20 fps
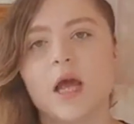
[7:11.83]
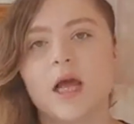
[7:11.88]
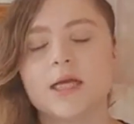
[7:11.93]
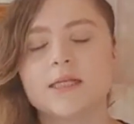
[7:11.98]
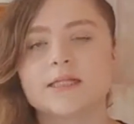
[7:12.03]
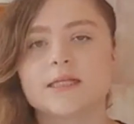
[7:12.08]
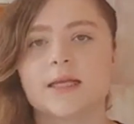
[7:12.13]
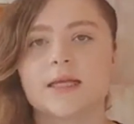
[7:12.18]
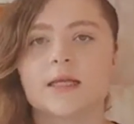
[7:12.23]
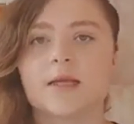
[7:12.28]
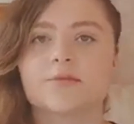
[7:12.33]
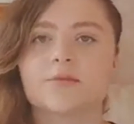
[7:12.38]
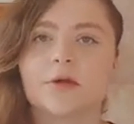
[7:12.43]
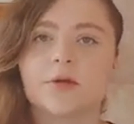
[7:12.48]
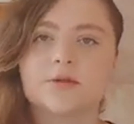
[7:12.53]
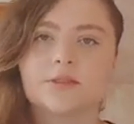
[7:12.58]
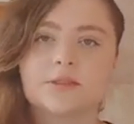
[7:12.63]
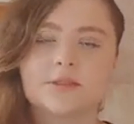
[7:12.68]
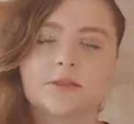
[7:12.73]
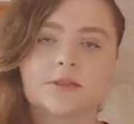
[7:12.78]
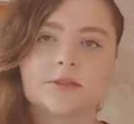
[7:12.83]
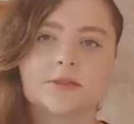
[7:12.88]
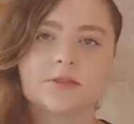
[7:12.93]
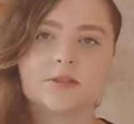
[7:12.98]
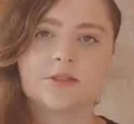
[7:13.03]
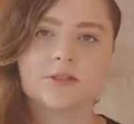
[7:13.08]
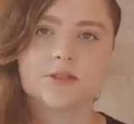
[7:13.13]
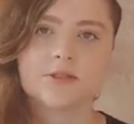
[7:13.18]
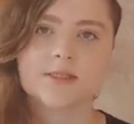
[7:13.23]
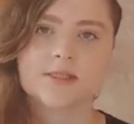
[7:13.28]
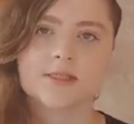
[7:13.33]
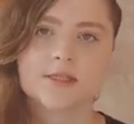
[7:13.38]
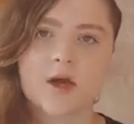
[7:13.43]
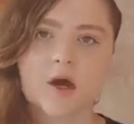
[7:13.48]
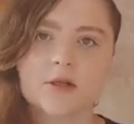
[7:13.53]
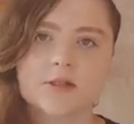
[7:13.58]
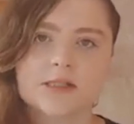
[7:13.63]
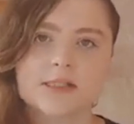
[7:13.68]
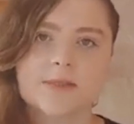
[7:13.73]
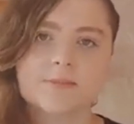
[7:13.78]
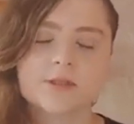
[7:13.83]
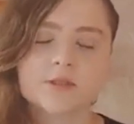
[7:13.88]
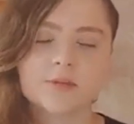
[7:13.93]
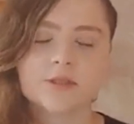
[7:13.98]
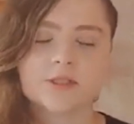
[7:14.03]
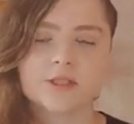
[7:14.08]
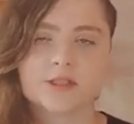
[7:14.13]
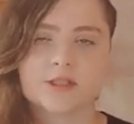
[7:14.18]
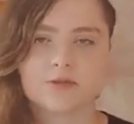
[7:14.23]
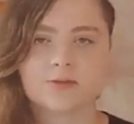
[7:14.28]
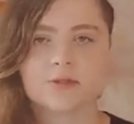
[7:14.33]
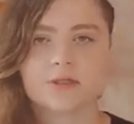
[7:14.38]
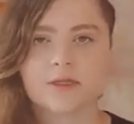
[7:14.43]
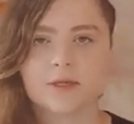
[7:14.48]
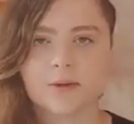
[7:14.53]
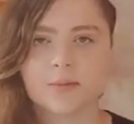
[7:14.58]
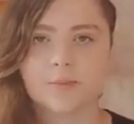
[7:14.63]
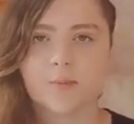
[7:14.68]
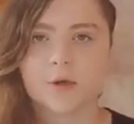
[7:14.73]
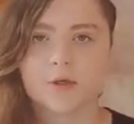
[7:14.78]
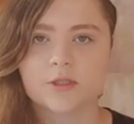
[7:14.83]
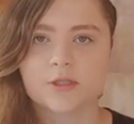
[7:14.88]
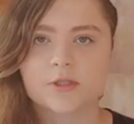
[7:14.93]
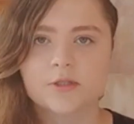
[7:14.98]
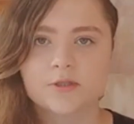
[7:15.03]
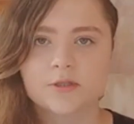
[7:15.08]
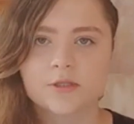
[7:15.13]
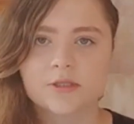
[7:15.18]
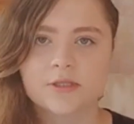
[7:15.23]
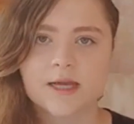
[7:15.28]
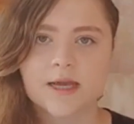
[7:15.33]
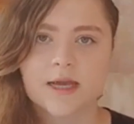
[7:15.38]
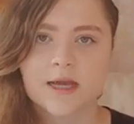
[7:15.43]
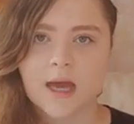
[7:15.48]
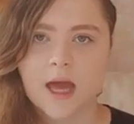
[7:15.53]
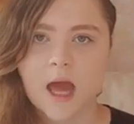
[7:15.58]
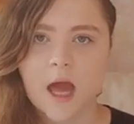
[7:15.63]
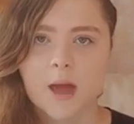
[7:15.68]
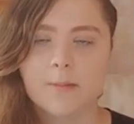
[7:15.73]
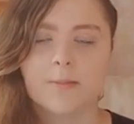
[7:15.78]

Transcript: So like I've also used this concept which is really important today,